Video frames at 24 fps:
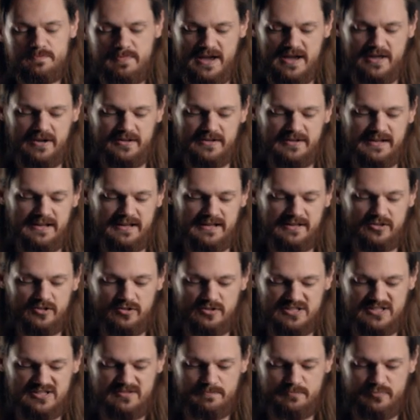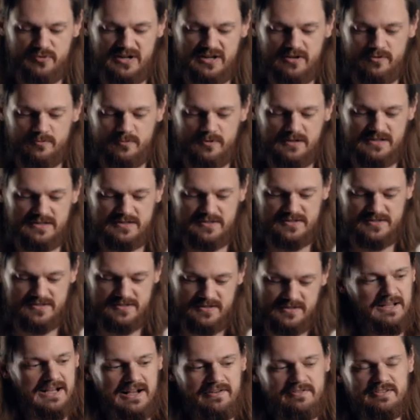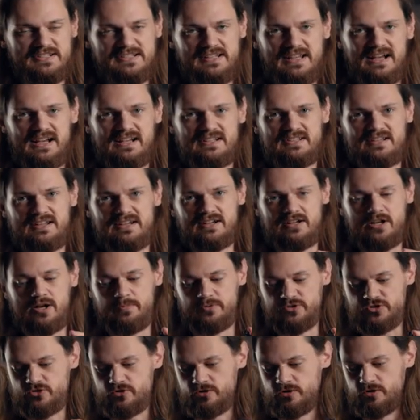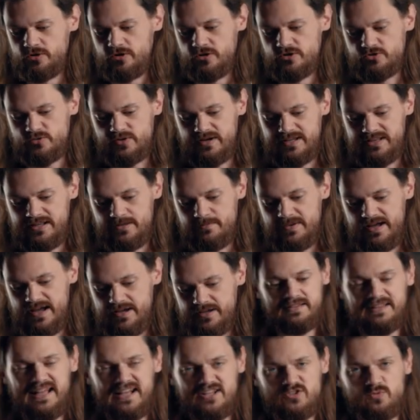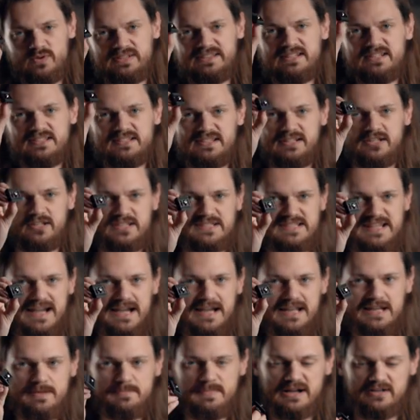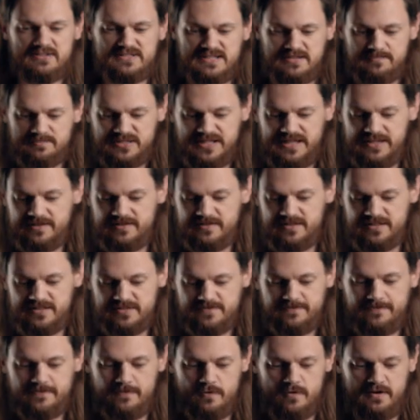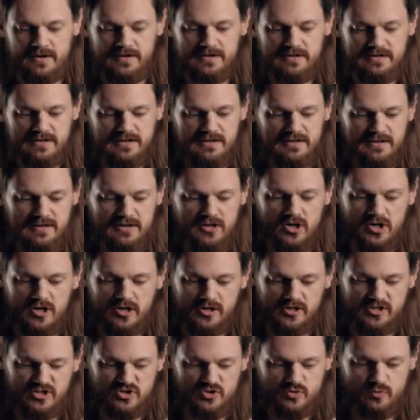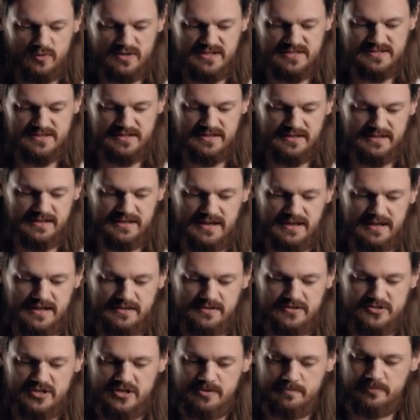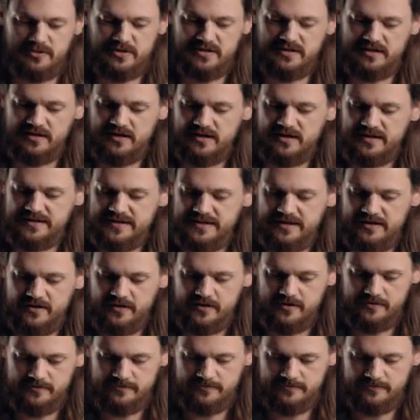better than those spring ones. Obviously, it has a couple screw holes right in the back. That's what this little tiny mounting plate is for. Arca Swiss again. So you put it on here,